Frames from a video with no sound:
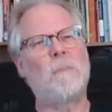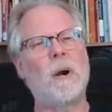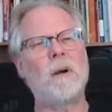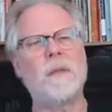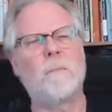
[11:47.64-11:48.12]

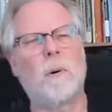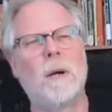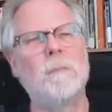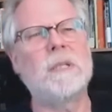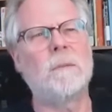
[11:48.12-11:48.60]
of the
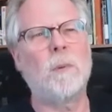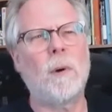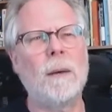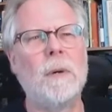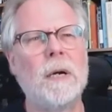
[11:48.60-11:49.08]
premise of
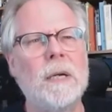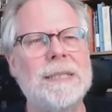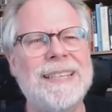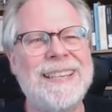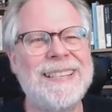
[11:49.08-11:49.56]
primaries
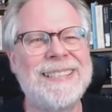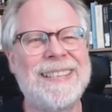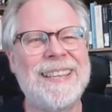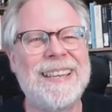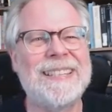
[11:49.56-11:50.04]
is
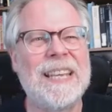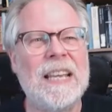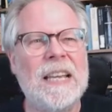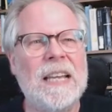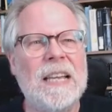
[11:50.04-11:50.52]
that
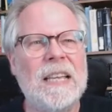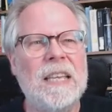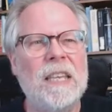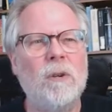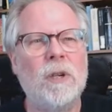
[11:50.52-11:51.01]

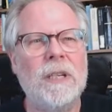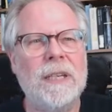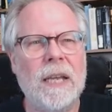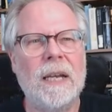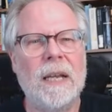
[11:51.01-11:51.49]
you can
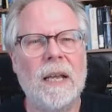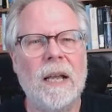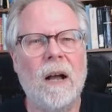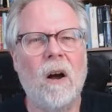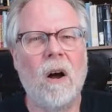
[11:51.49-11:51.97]
get
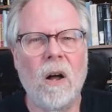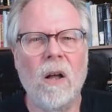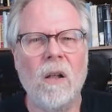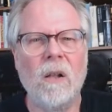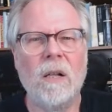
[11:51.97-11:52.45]

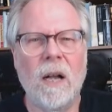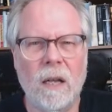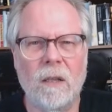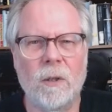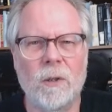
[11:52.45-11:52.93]
all
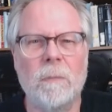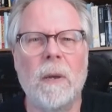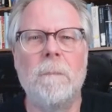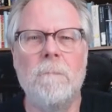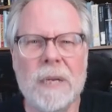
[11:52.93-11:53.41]
colors
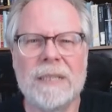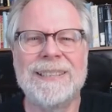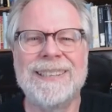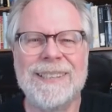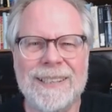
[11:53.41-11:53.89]
by
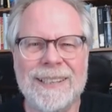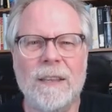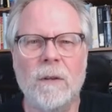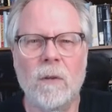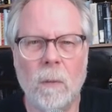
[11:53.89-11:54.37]
mixing
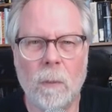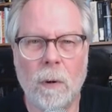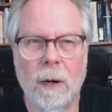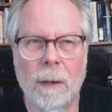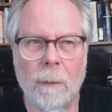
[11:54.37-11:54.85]
together the
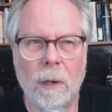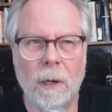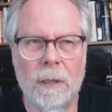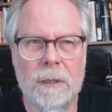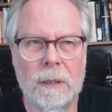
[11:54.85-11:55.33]

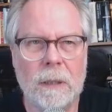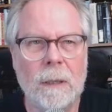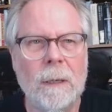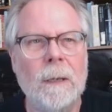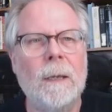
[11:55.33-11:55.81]
primaries.
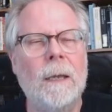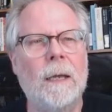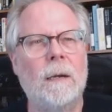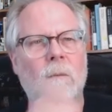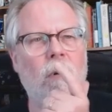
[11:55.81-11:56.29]

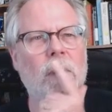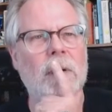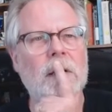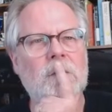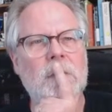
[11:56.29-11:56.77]
And I'm
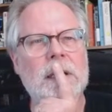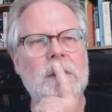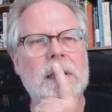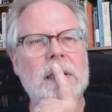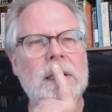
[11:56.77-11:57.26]
wondering if
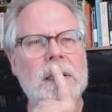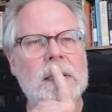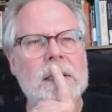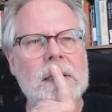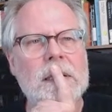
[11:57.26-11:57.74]
maybe
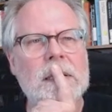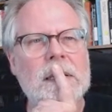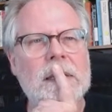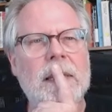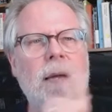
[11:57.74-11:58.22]

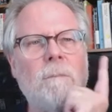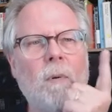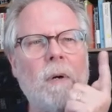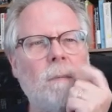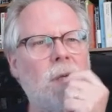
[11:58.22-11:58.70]
that
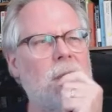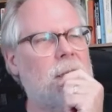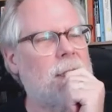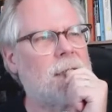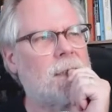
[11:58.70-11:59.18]
premise
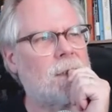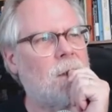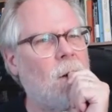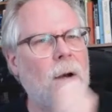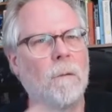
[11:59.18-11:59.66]
isn't
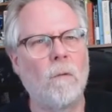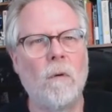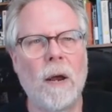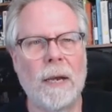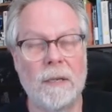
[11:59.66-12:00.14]
quite
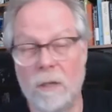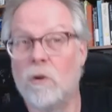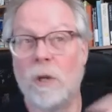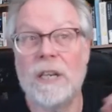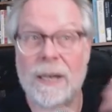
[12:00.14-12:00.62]
right. You
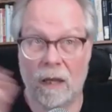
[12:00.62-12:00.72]
can get a